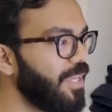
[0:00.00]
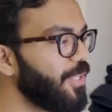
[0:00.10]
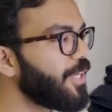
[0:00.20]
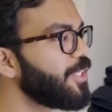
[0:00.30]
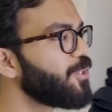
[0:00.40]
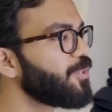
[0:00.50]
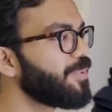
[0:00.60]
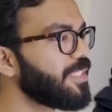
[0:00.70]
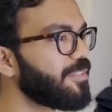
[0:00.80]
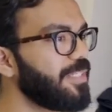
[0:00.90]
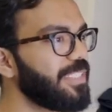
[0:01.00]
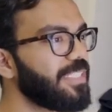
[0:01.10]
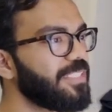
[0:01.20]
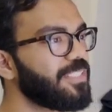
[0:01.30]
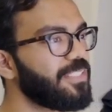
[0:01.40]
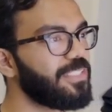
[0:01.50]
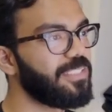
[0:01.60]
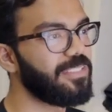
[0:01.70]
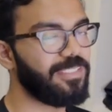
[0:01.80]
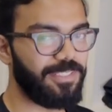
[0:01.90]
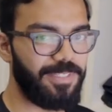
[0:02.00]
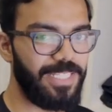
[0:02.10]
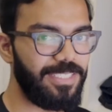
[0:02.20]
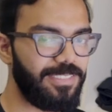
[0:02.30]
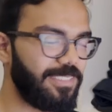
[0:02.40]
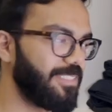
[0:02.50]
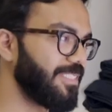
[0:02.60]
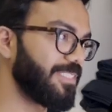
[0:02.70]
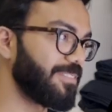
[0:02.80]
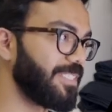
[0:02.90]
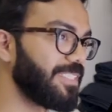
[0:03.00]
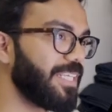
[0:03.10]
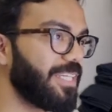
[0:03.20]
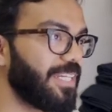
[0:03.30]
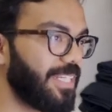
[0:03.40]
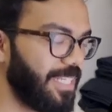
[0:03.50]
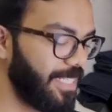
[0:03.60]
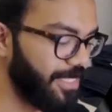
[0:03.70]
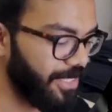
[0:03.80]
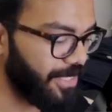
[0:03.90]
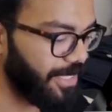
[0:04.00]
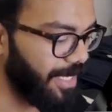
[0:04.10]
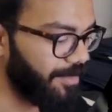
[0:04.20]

You can choose by screens and search screens, just screens. Like I can just type